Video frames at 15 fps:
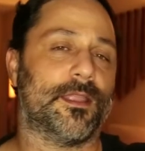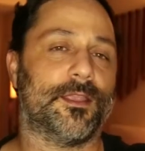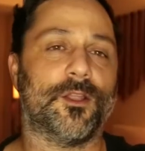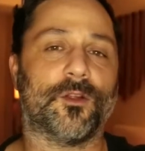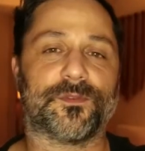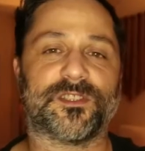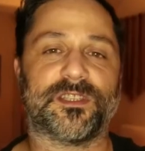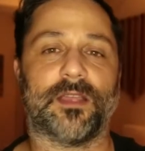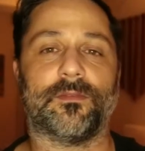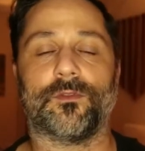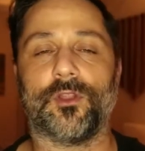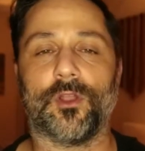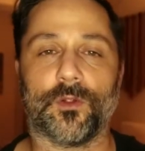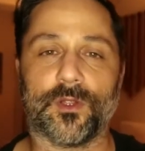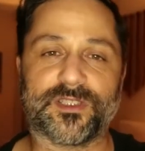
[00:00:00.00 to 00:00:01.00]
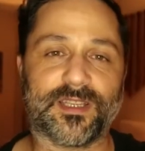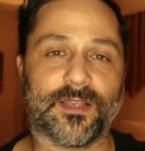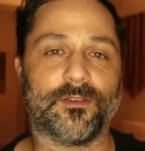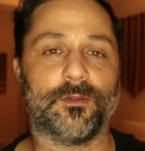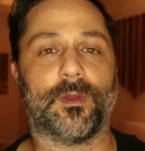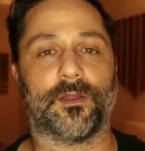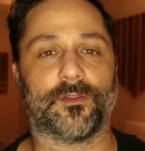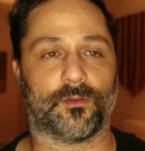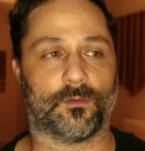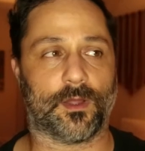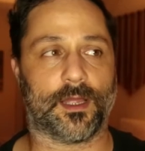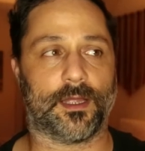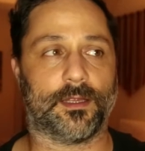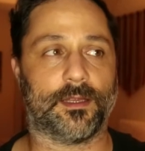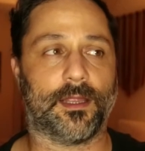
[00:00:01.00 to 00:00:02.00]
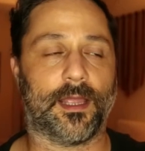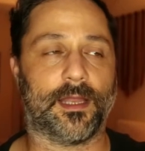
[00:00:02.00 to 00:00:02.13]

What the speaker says: you know, it's 70 miles away.